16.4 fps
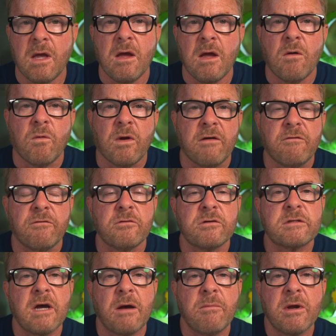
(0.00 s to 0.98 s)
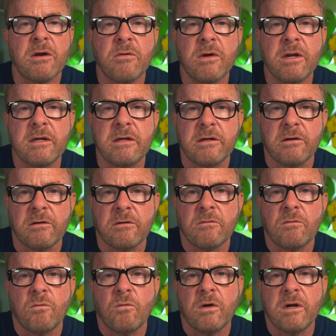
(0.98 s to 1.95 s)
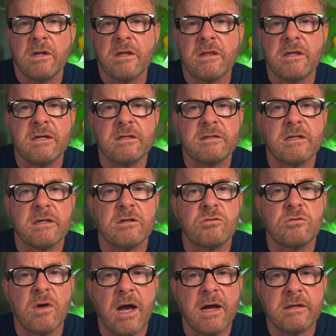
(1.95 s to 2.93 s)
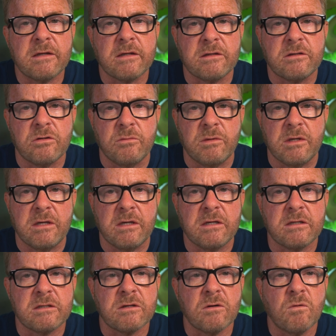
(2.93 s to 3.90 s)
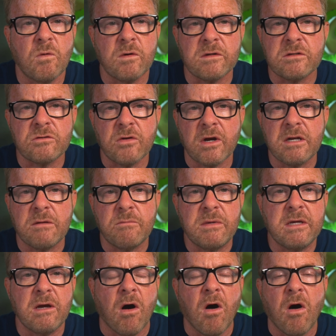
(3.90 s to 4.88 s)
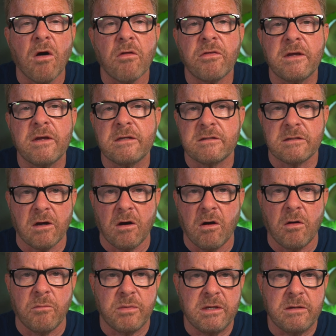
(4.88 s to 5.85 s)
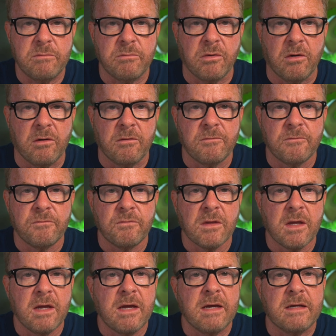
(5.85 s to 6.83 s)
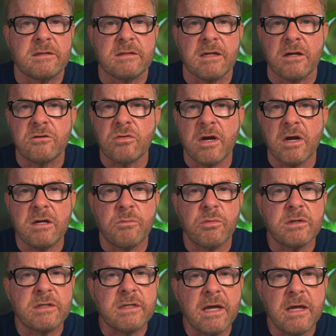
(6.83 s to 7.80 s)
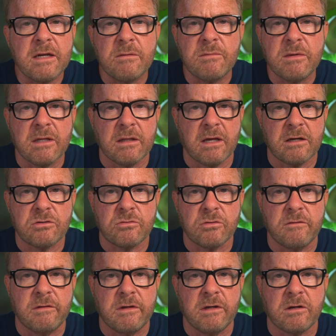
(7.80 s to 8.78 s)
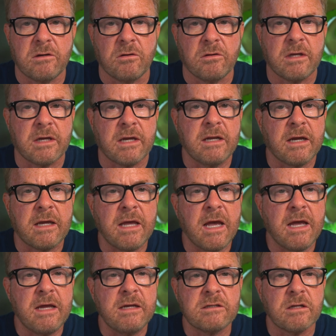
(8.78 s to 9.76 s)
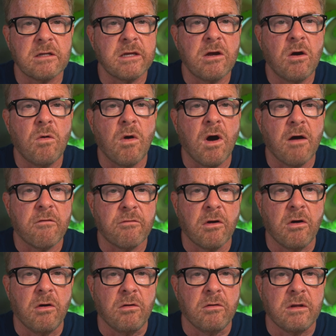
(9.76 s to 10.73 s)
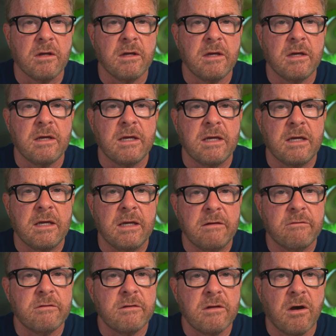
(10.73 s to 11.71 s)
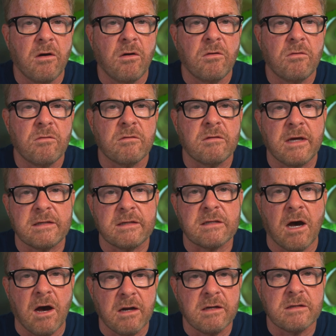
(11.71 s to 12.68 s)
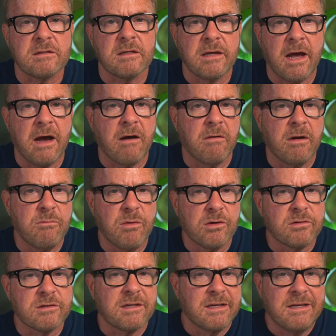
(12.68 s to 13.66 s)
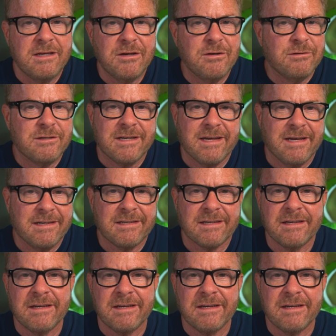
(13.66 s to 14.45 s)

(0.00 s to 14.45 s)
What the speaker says: When I first got my Grenadier, one of the things that attracted it to me is it wasn't trying to be all things to all people. It's not trying to pretend to be a luxury vehicle that can occasionally go off-road, even though that's honestly how I mostly use it.